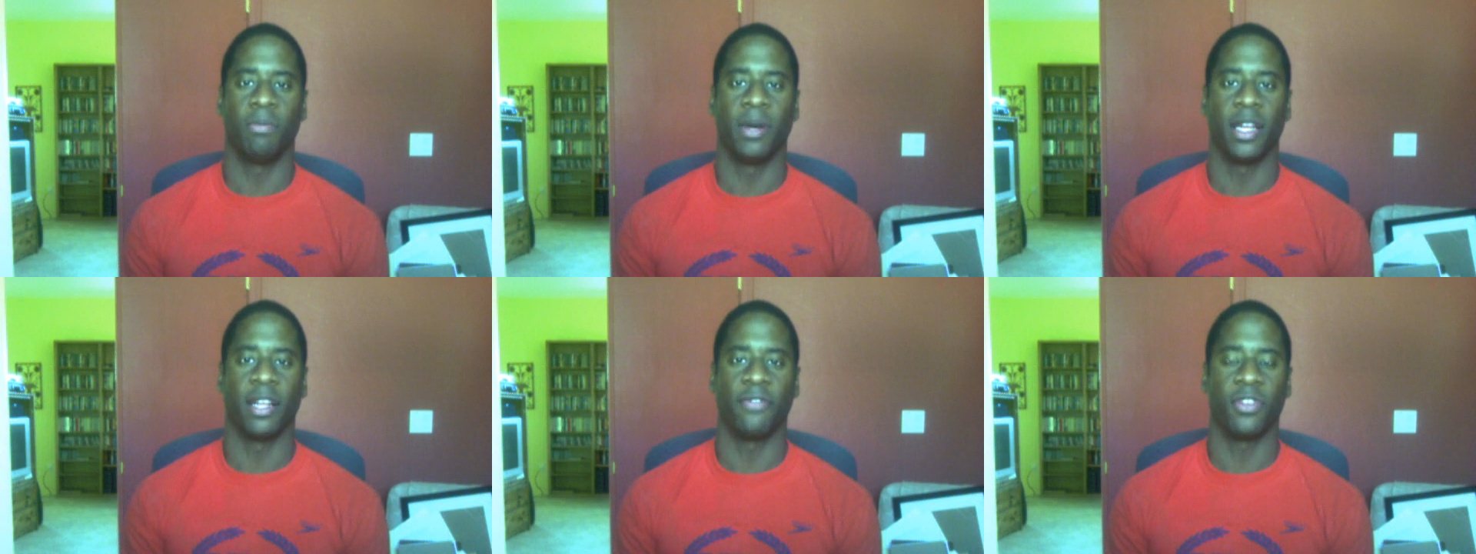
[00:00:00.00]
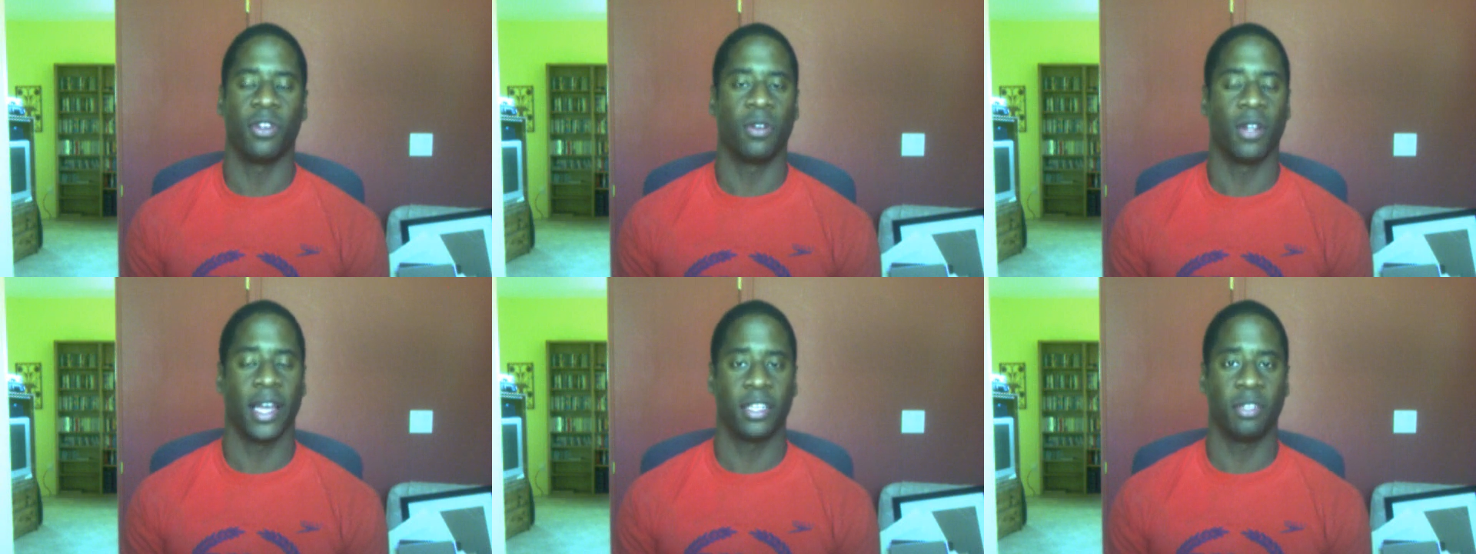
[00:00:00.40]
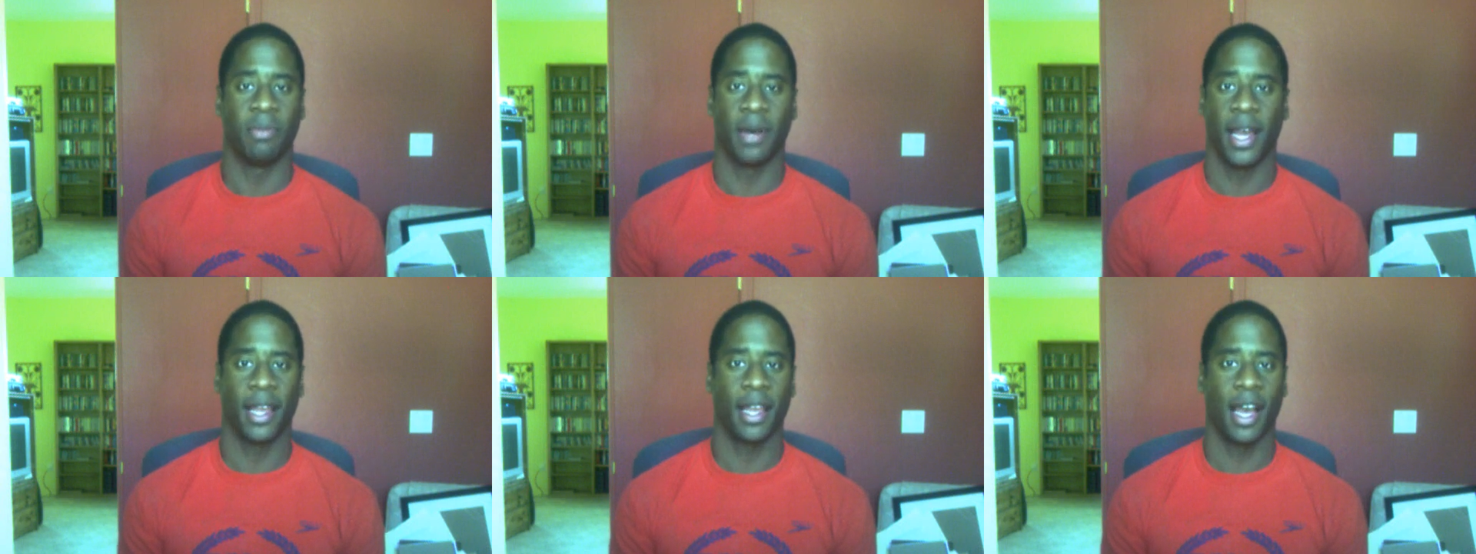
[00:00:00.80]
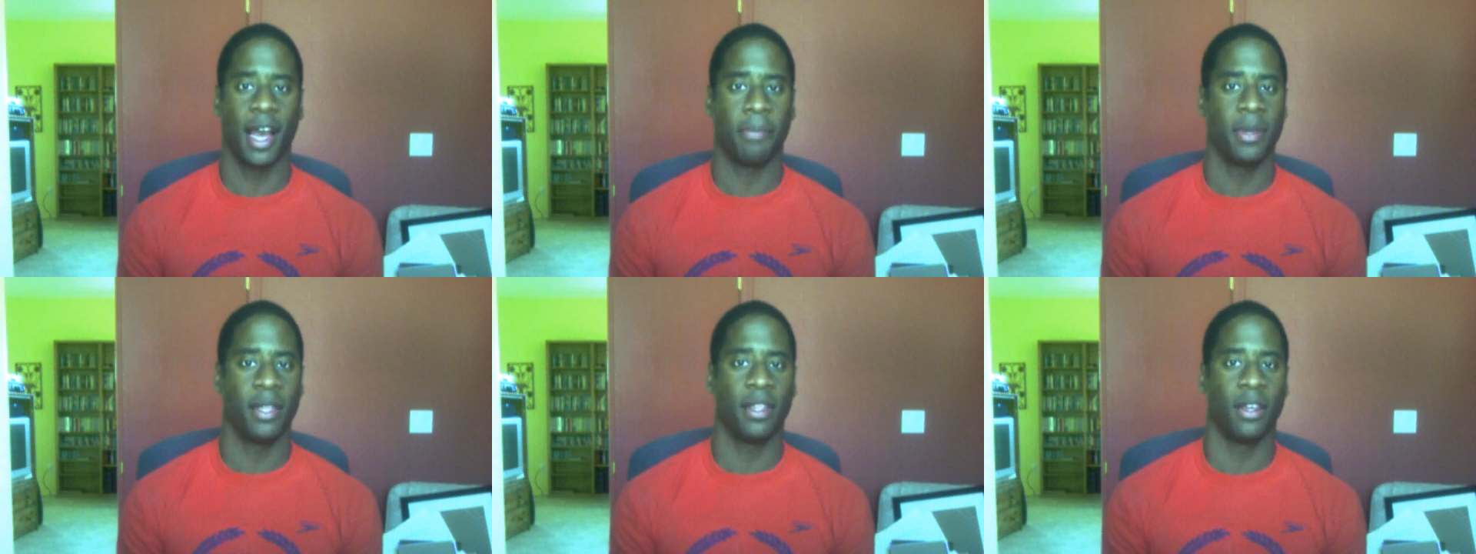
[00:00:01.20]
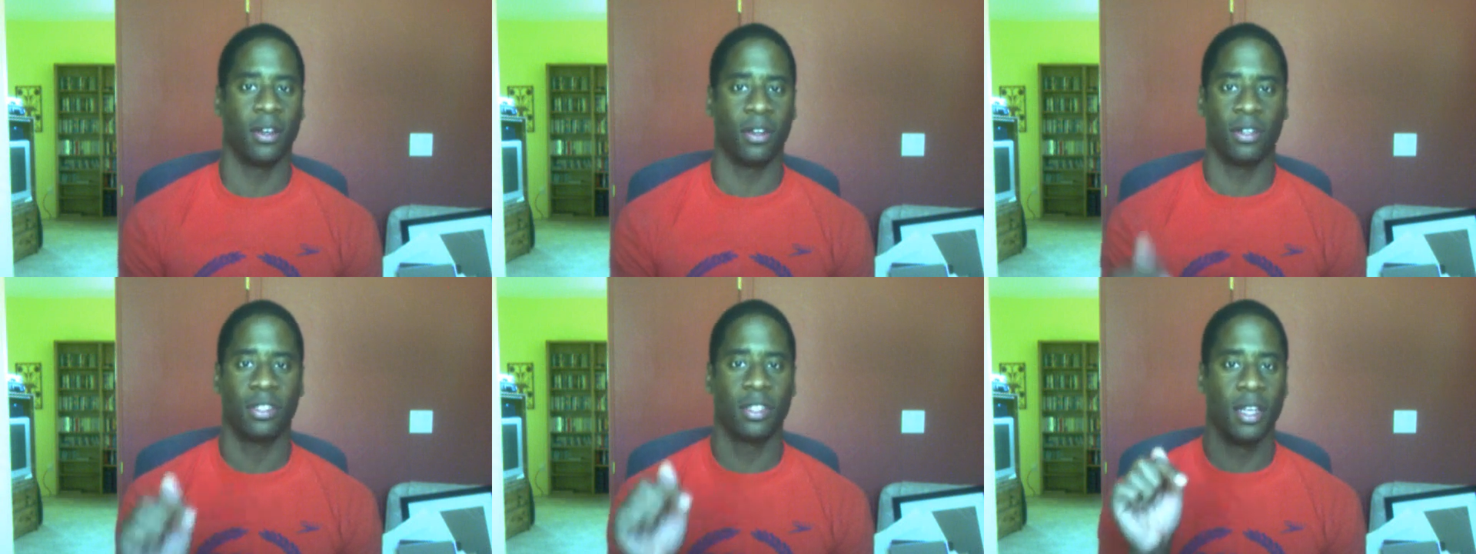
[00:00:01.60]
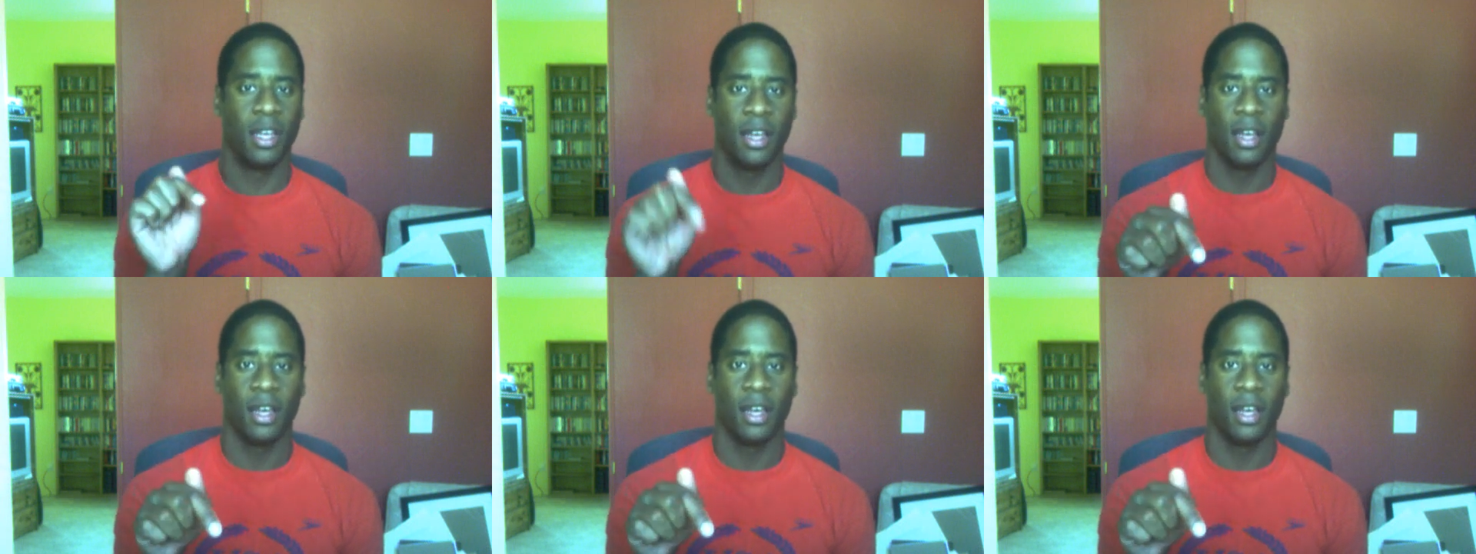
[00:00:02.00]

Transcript: but if you'd like to buy a copy, there's